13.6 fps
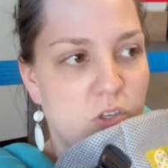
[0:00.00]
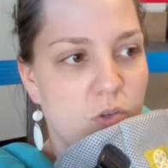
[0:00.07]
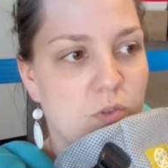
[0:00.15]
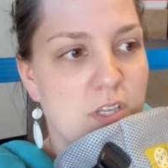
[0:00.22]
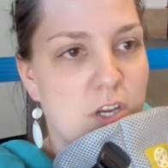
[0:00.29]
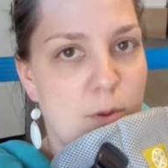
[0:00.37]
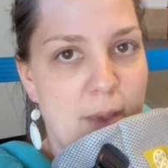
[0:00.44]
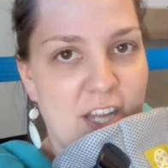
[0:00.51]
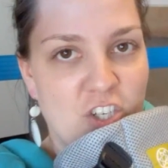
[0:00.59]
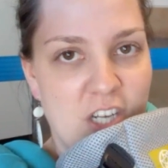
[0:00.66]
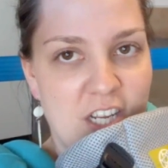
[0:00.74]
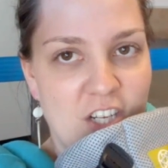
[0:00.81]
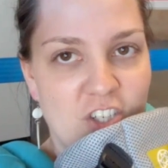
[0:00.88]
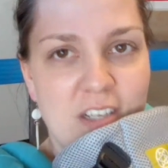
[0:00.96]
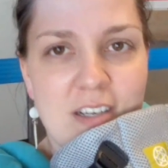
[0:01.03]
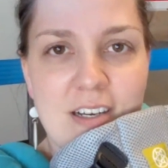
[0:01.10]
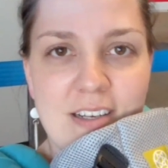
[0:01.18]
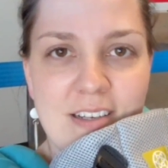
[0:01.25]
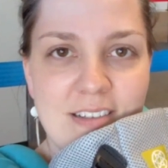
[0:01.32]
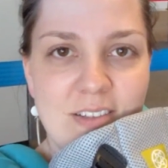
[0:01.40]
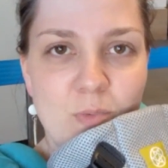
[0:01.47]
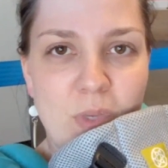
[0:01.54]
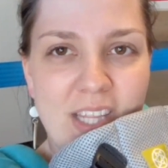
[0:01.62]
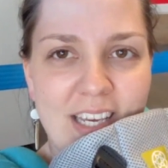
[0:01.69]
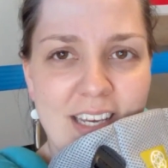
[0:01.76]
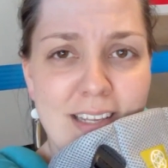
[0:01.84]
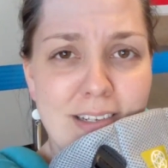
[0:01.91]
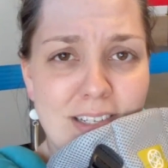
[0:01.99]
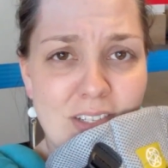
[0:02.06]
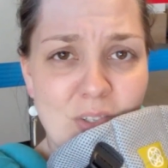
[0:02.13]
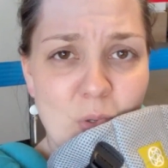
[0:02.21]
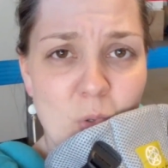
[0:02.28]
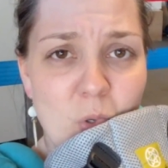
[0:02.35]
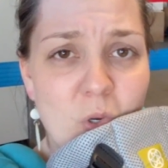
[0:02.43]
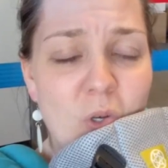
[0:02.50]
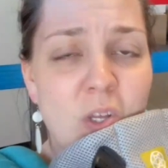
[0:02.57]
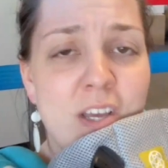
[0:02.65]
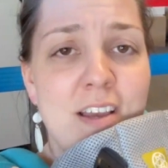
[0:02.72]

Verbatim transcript: use their imagination because when they get into school,